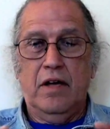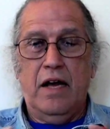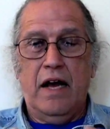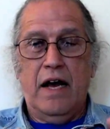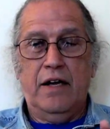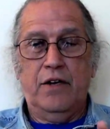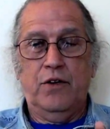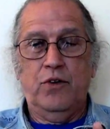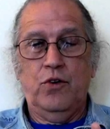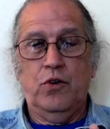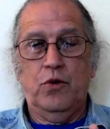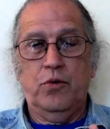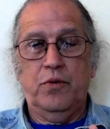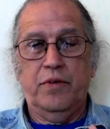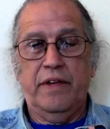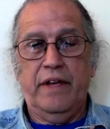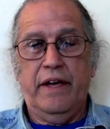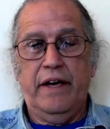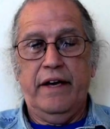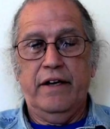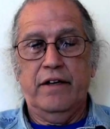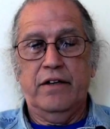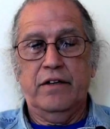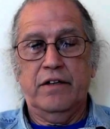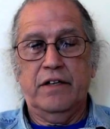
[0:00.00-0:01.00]
I do it with
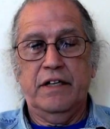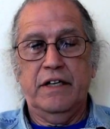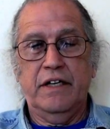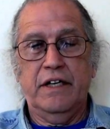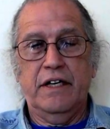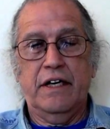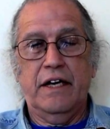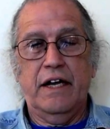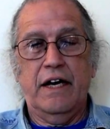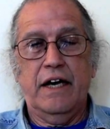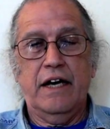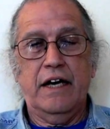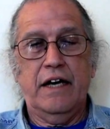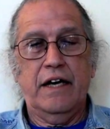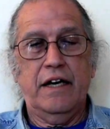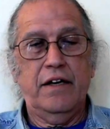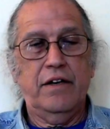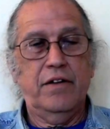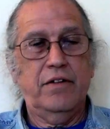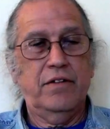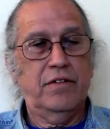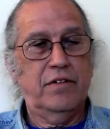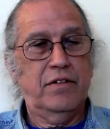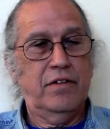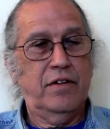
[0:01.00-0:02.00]
a
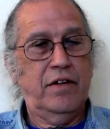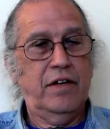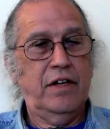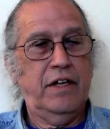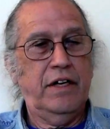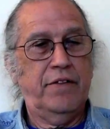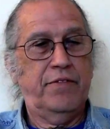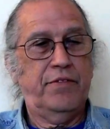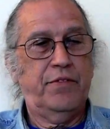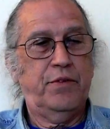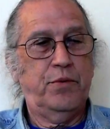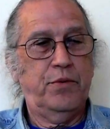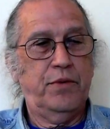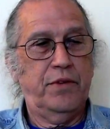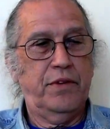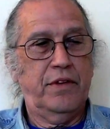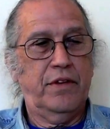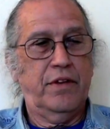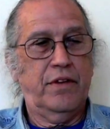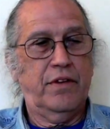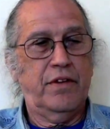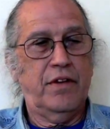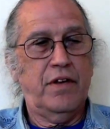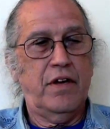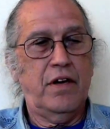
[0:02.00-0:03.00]
LD&A lift with
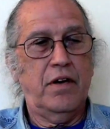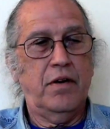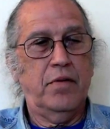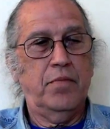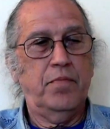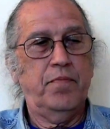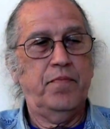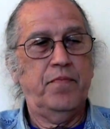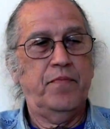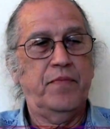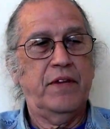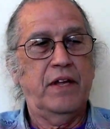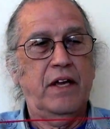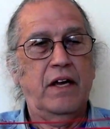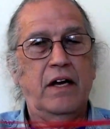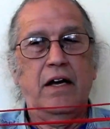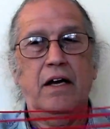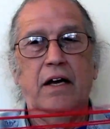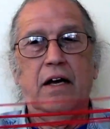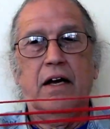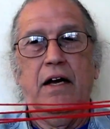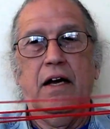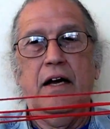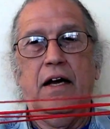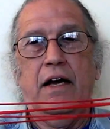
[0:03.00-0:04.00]
the thumb,
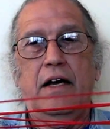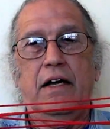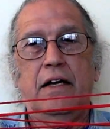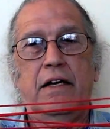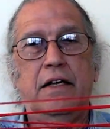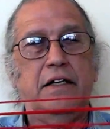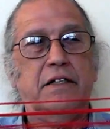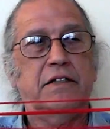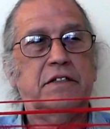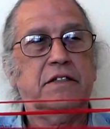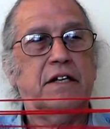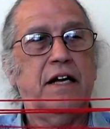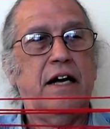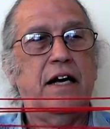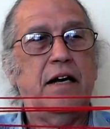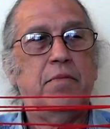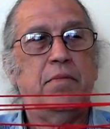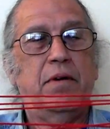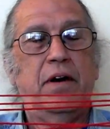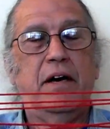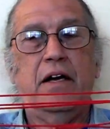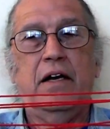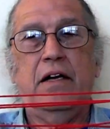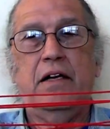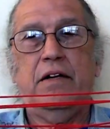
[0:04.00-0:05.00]
and each
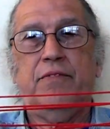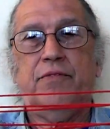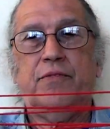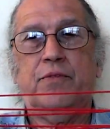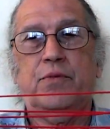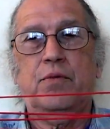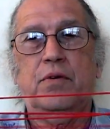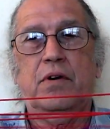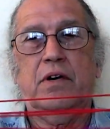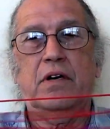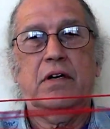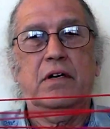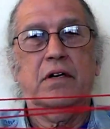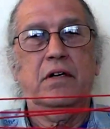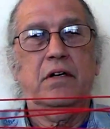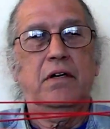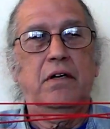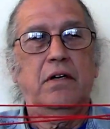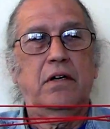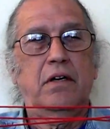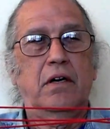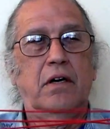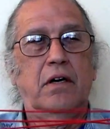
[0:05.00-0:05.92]
time I lift one,